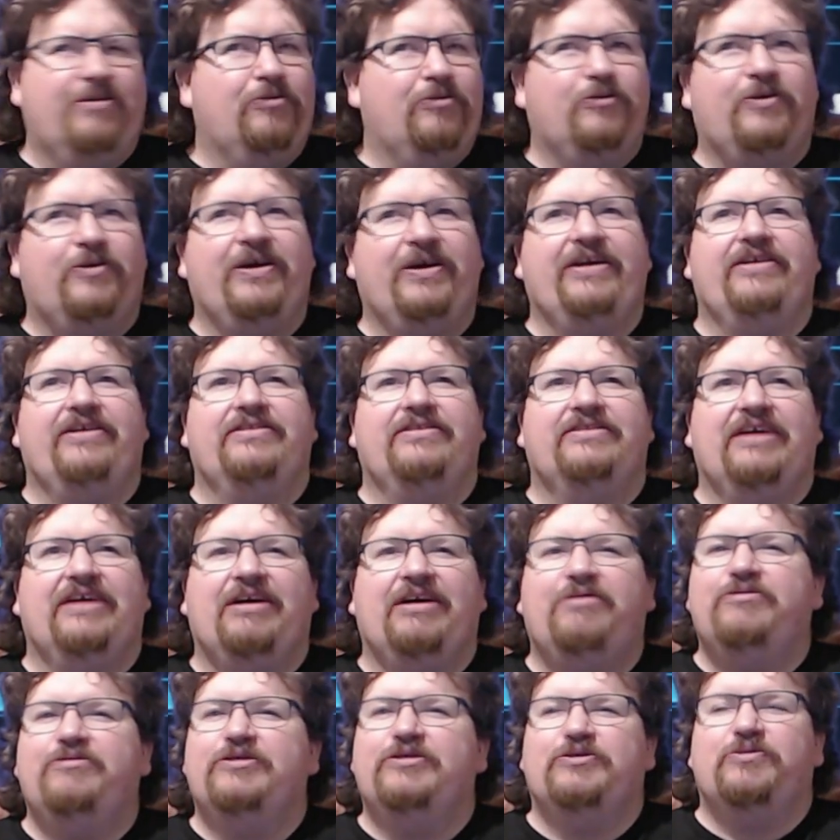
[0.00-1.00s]
there, right,
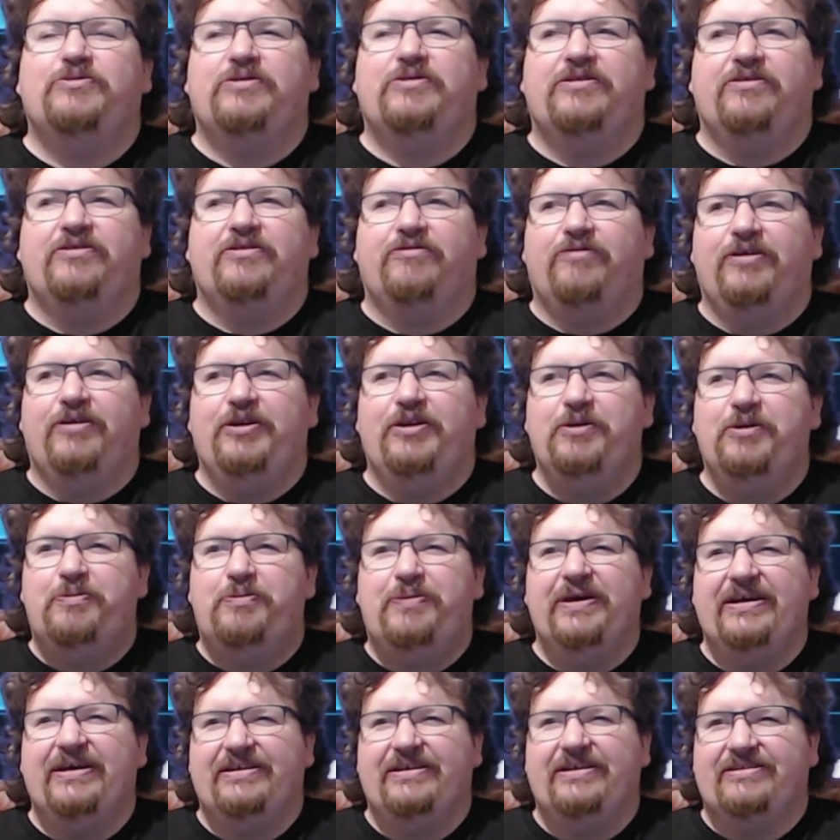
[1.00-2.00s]
that was worth quite
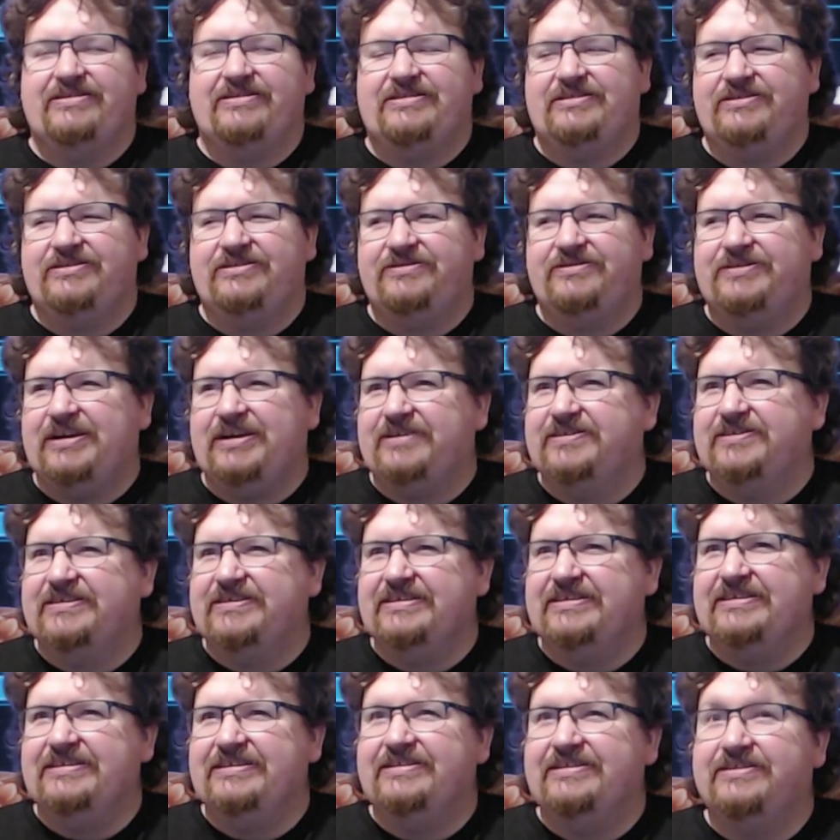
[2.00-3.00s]
a bit.
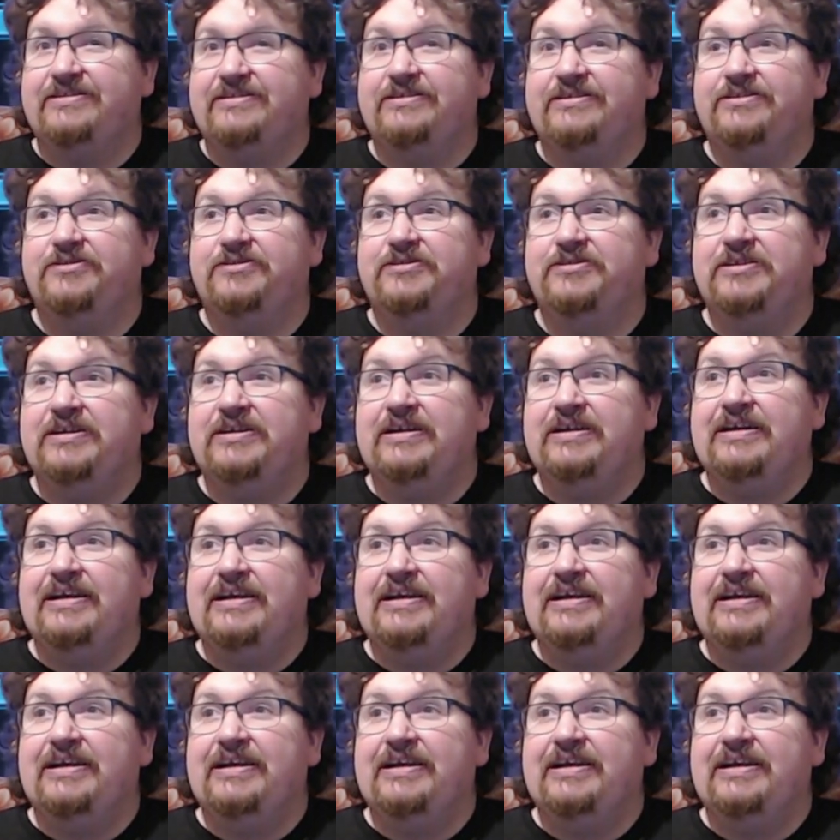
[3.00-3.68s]
2,800.